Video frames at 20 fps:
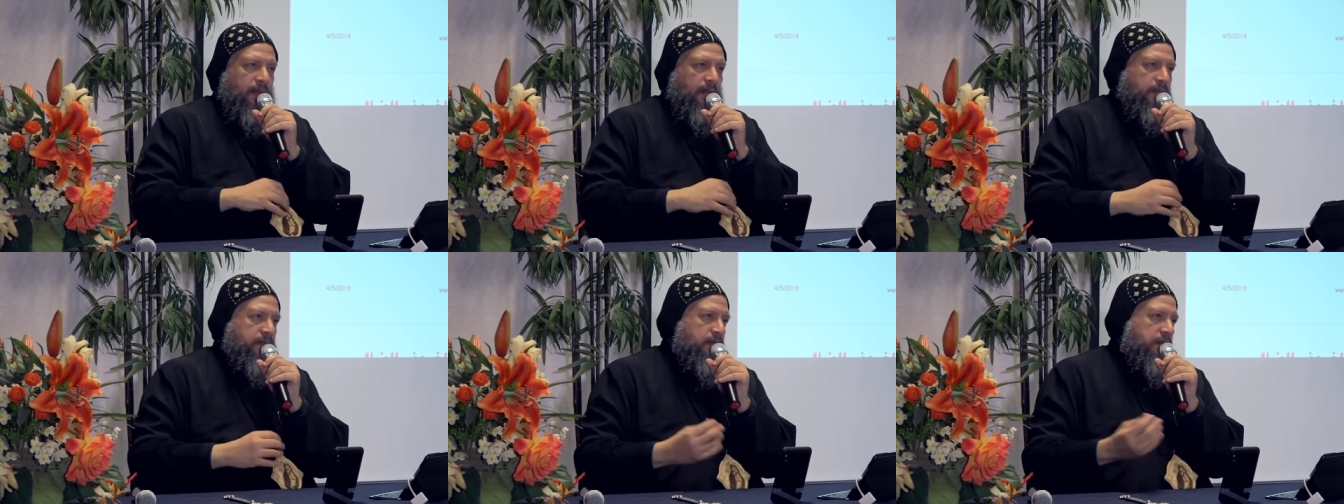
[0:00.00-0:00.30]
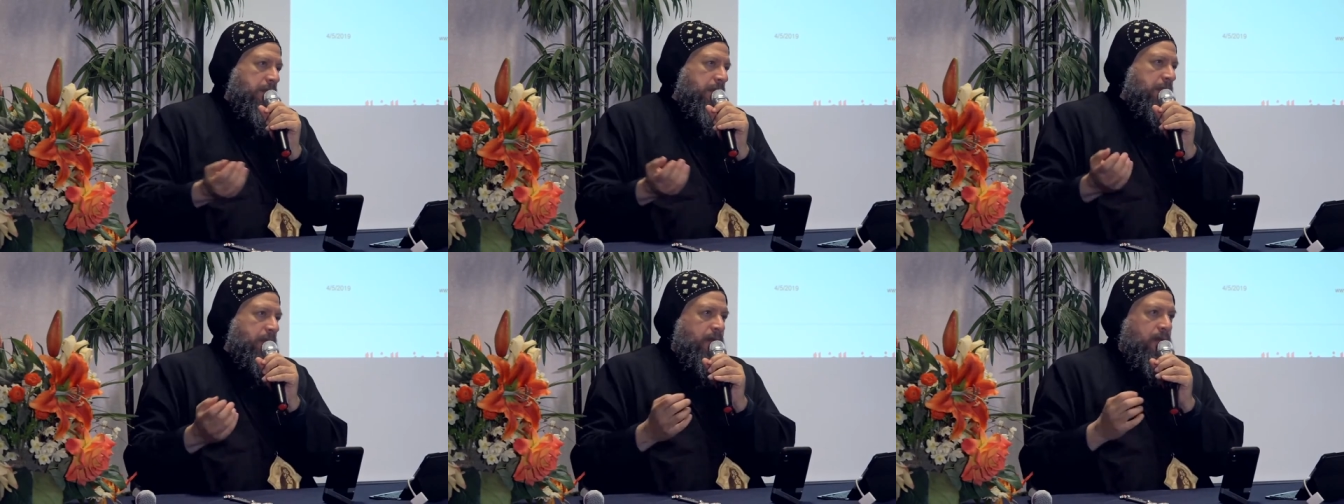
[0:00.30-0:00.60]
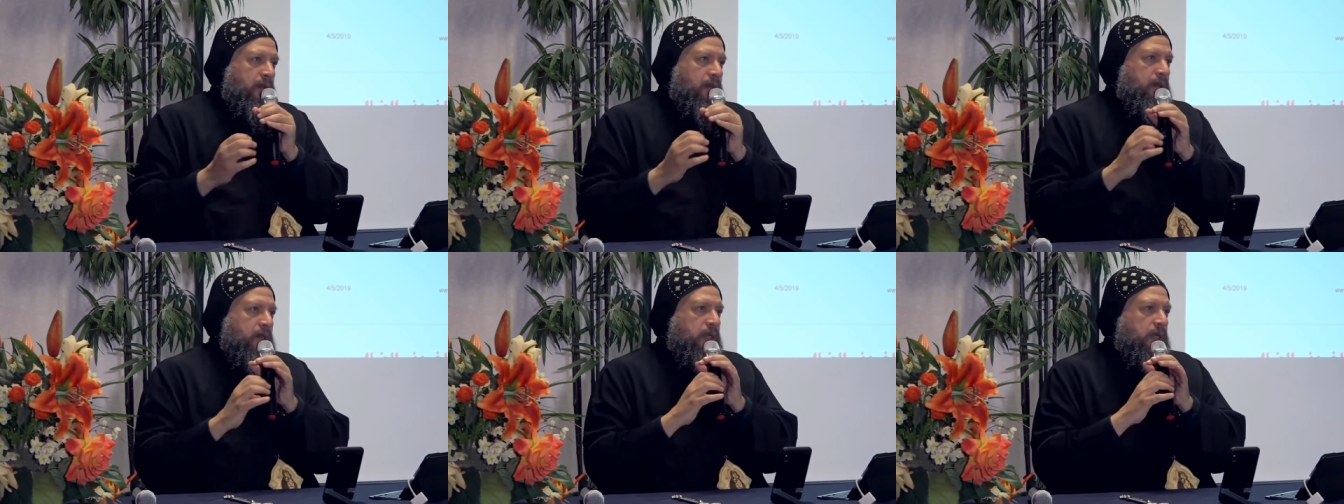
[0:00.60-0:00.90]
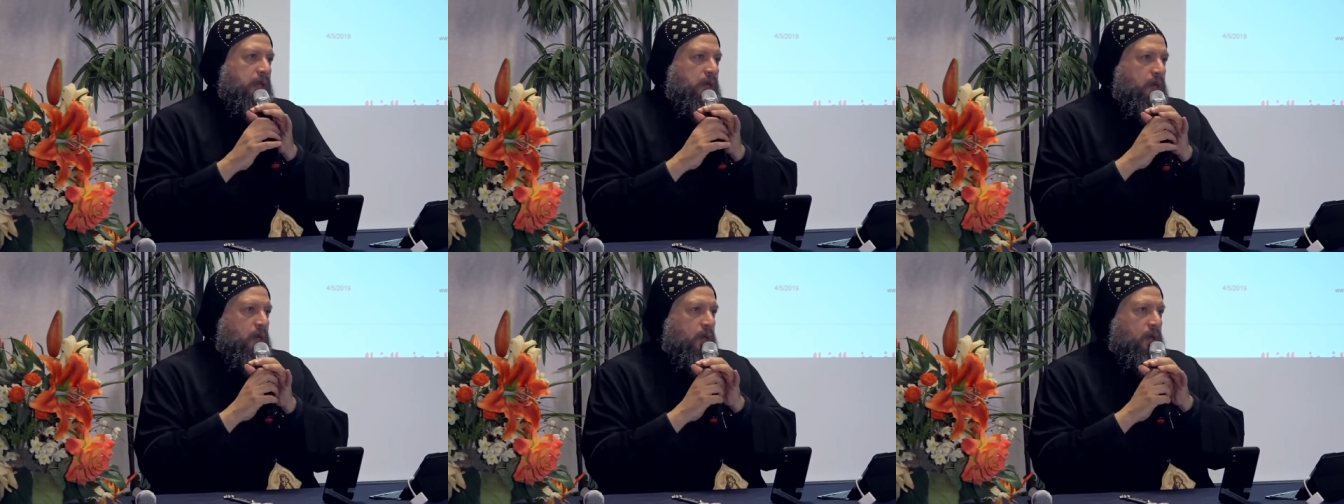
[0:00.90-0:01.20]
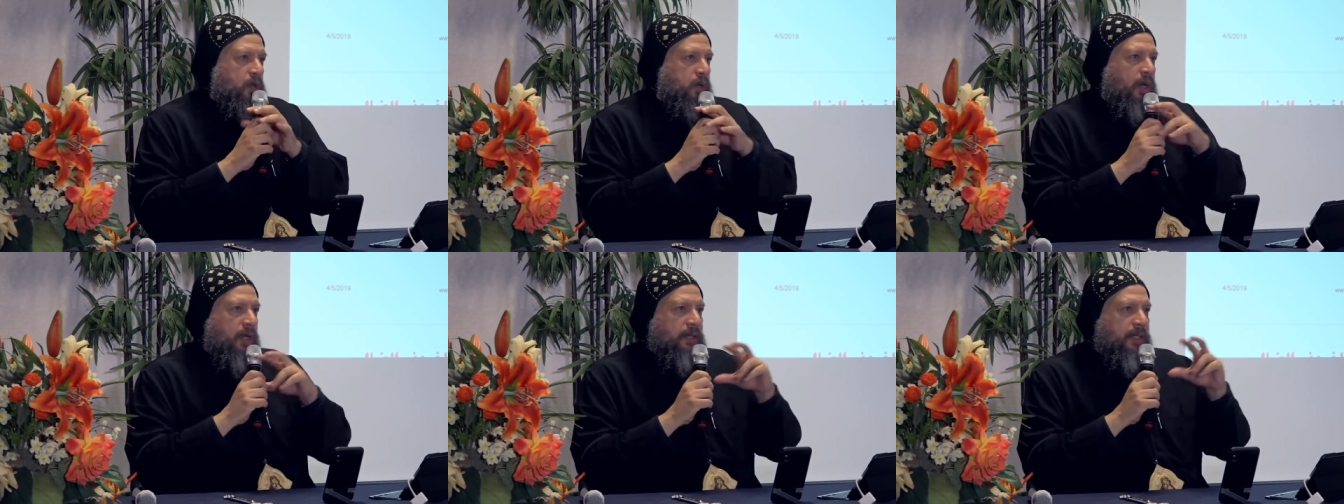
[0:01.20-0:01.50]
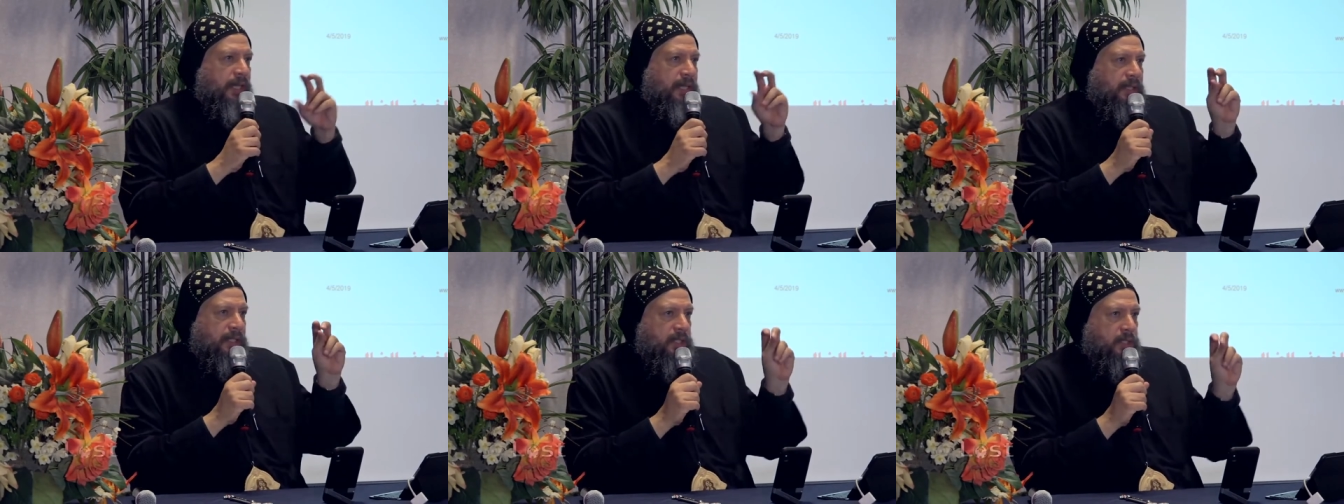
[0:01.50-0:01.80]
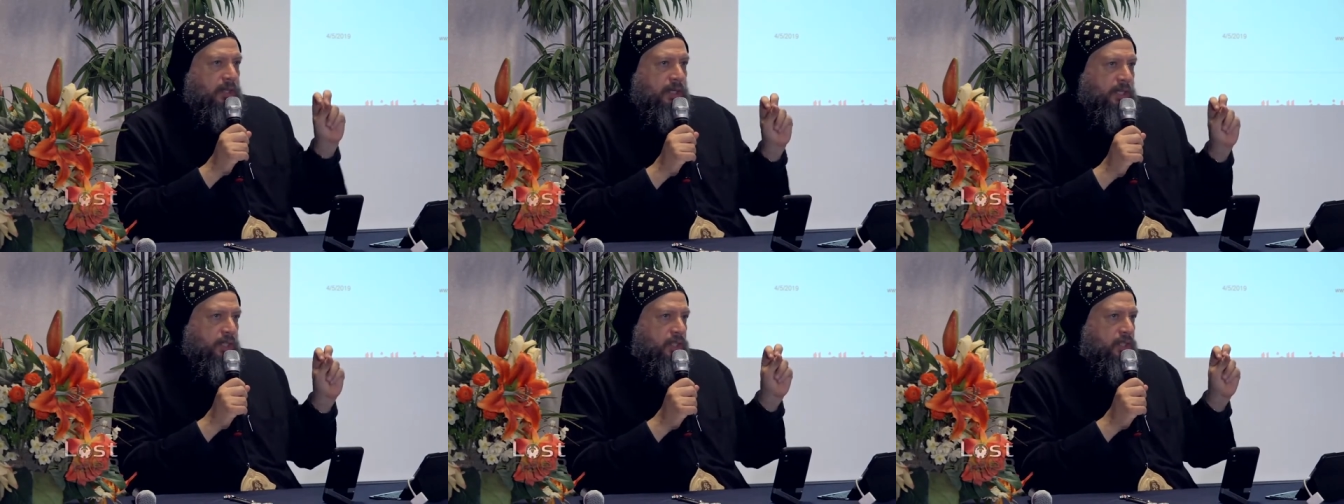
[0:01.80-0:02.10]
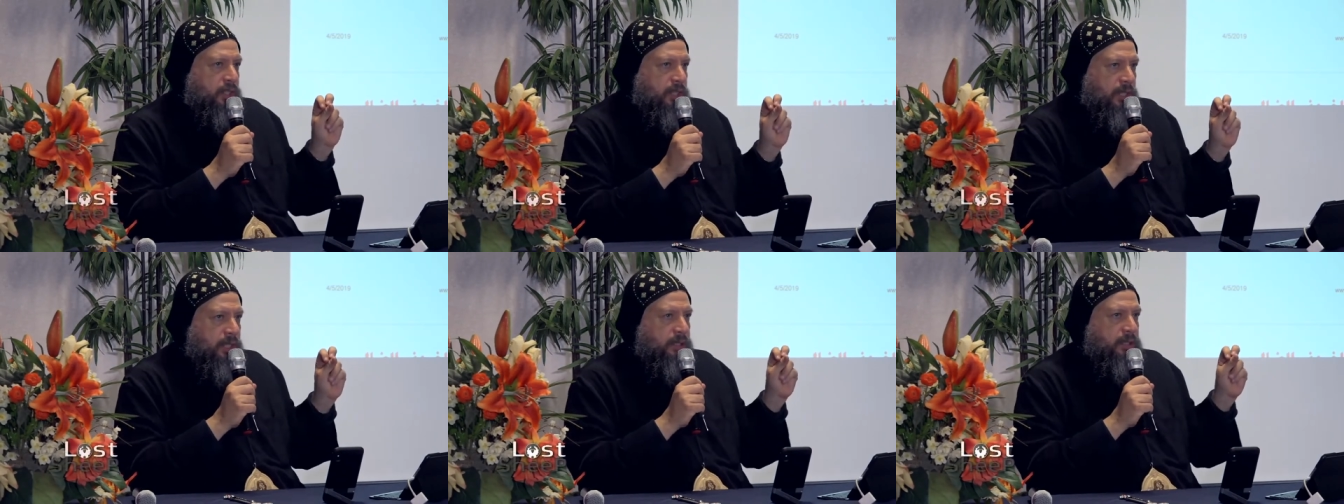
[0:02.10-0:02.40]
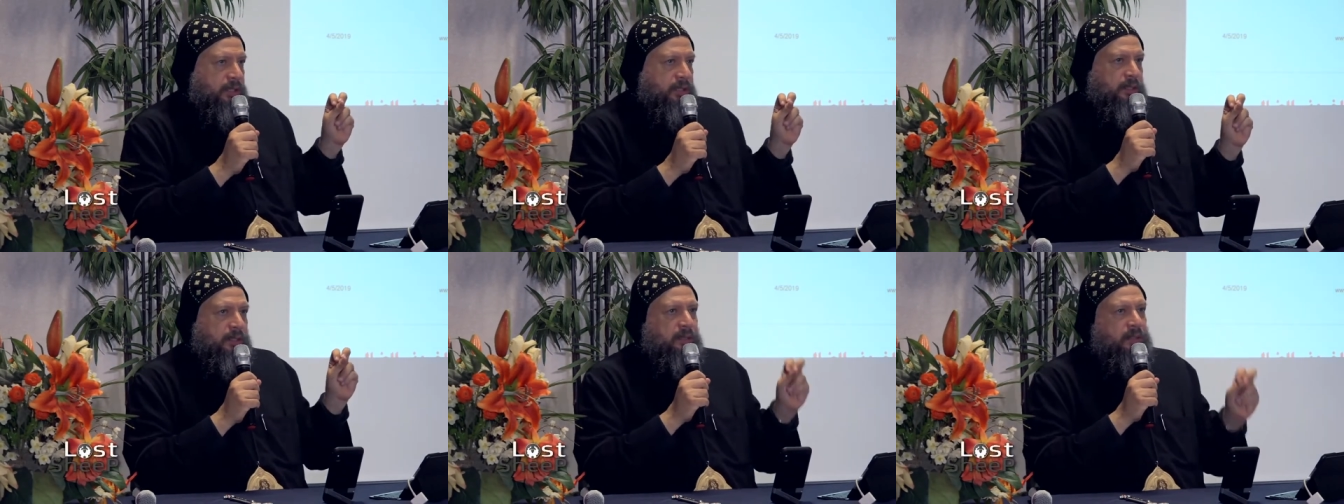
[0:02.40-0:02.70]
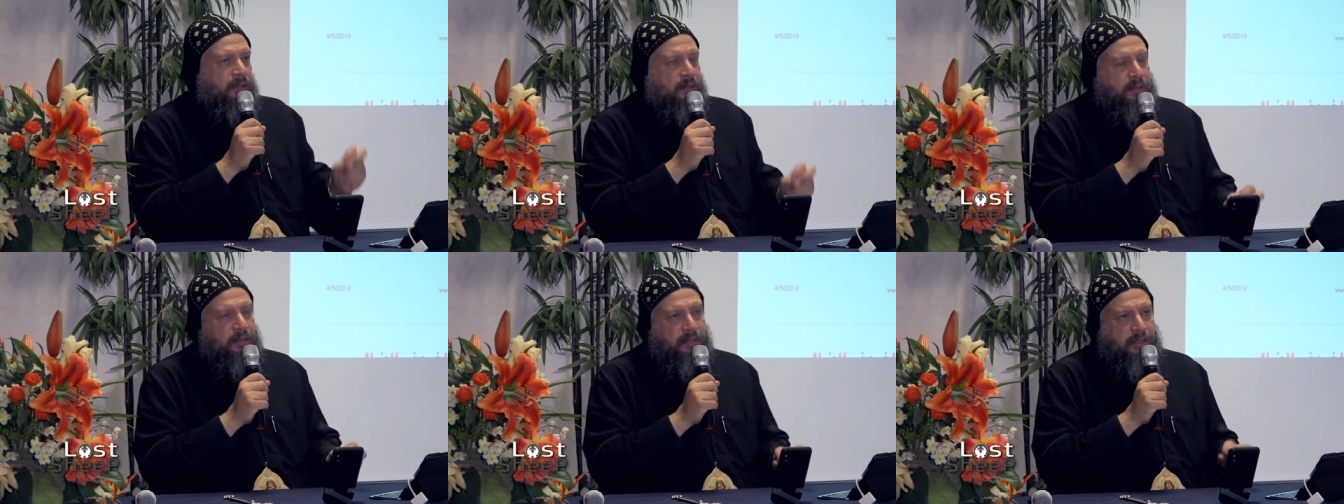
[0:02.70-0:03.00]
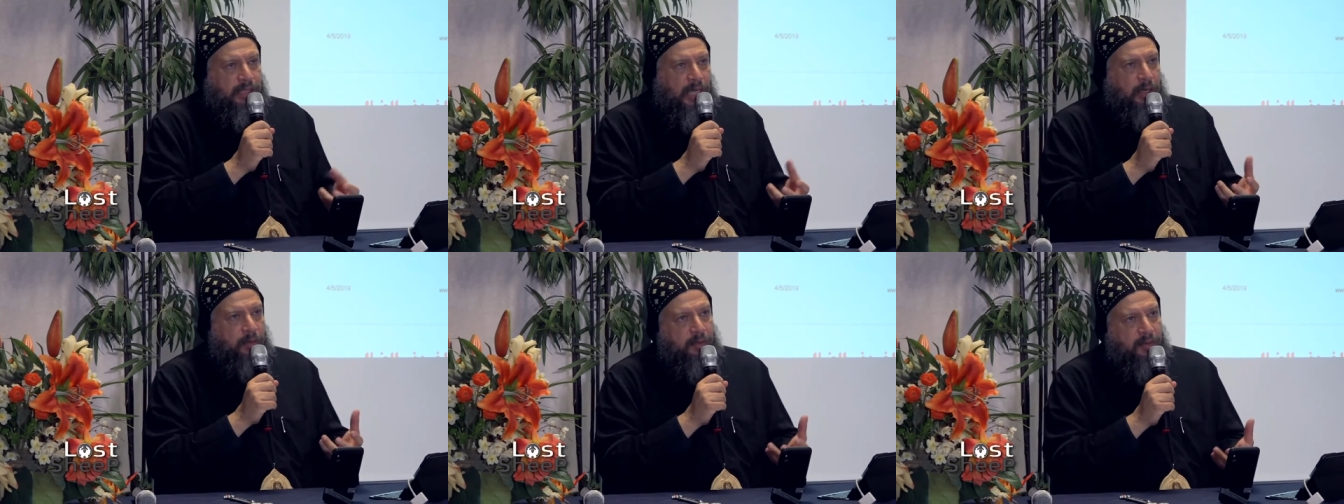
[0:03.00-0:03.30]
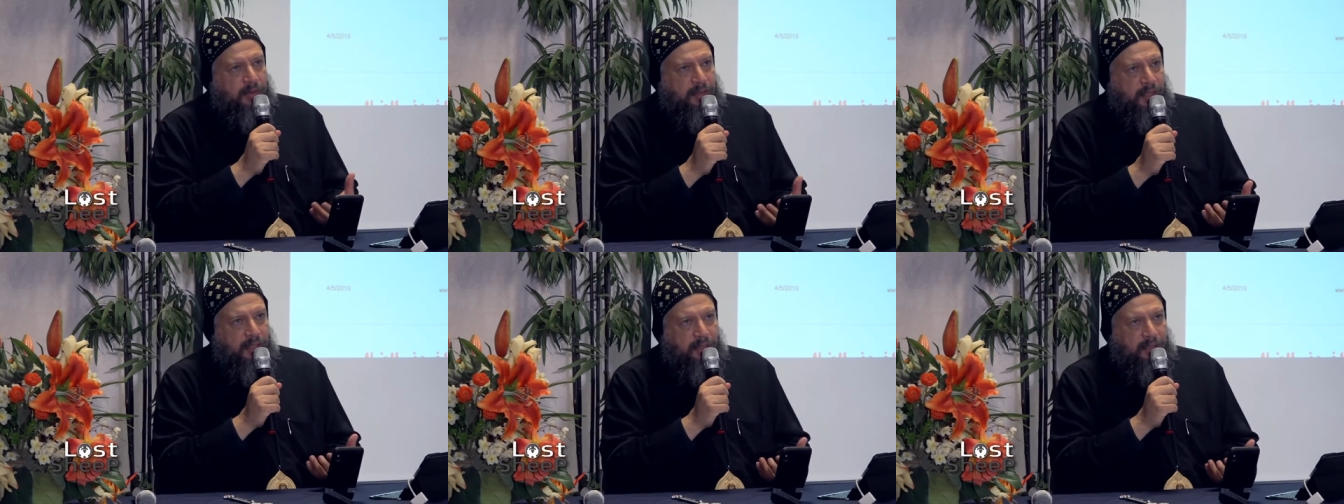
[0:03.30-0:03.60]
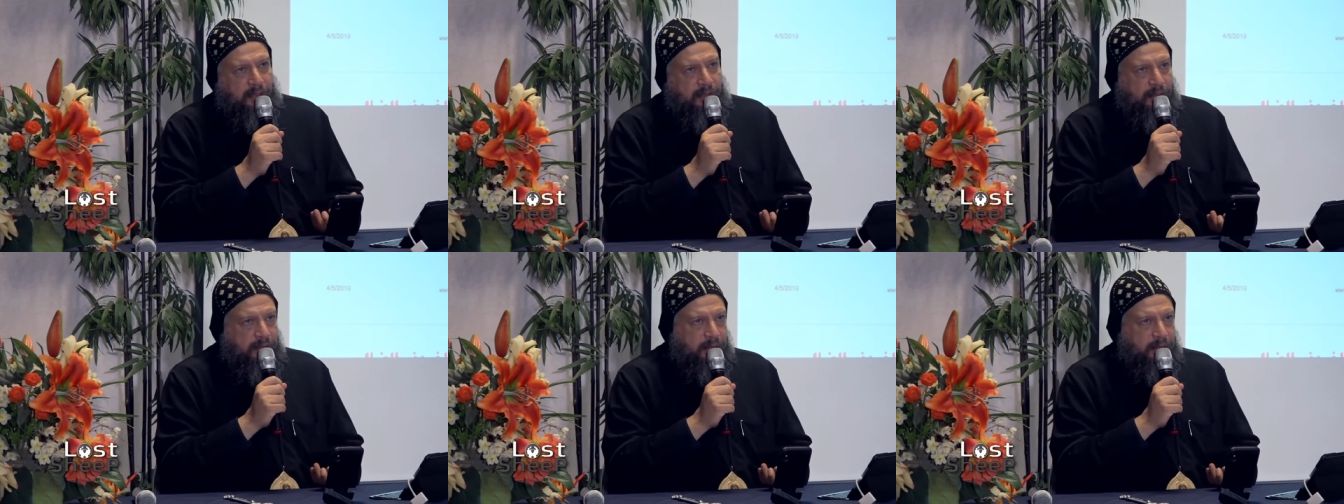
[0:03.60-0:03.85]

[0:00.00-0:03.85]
So maybe you go to a non-Christian counselor